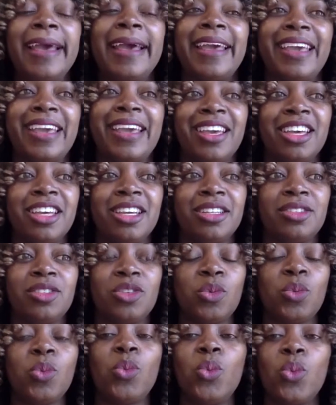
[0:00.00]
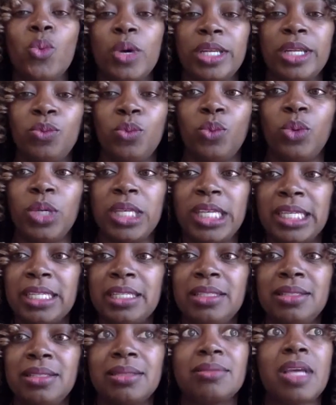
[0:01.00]
And when
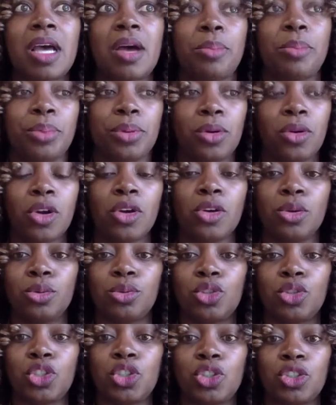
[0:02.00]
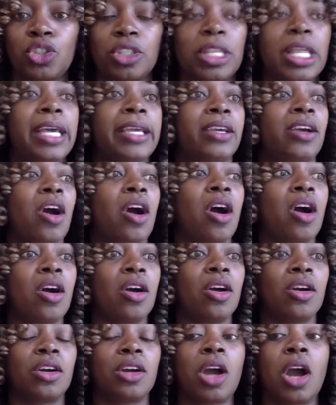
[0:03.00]
we approach like
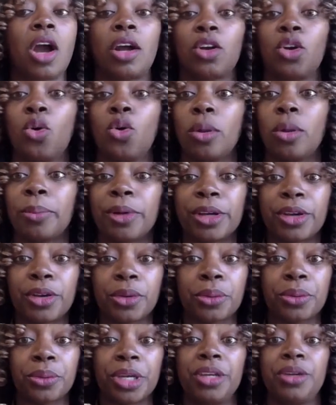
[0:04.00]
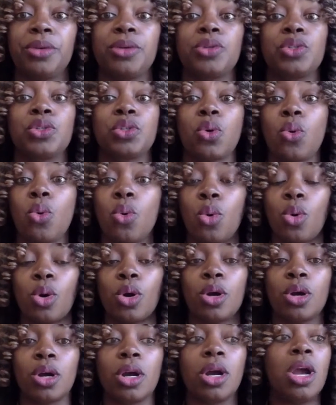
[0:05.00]
our corporate careers
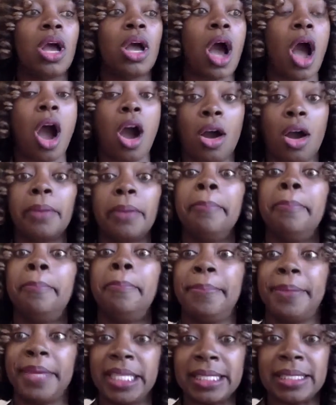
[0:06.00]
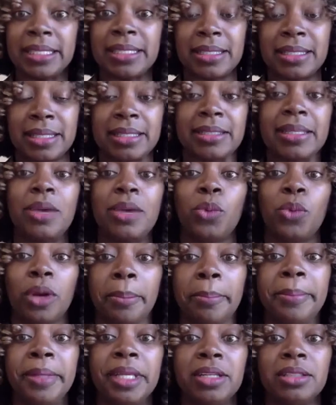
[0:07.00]
or our businesses that
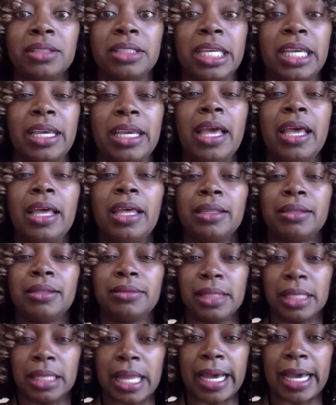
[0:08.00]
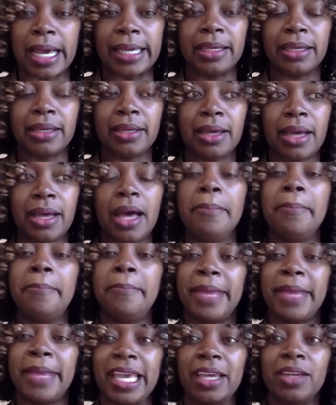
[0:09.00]
we're building like a
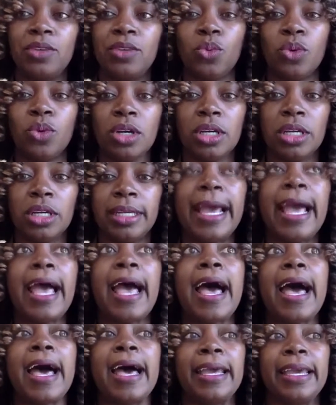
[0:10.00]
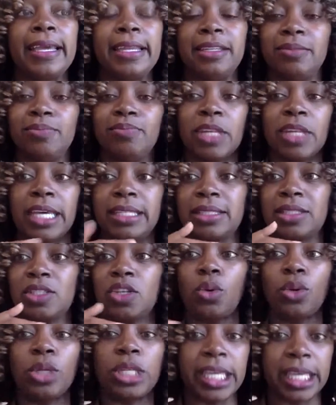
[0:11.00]
man would, and like
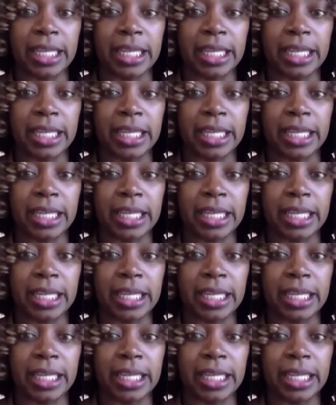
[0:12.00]
totally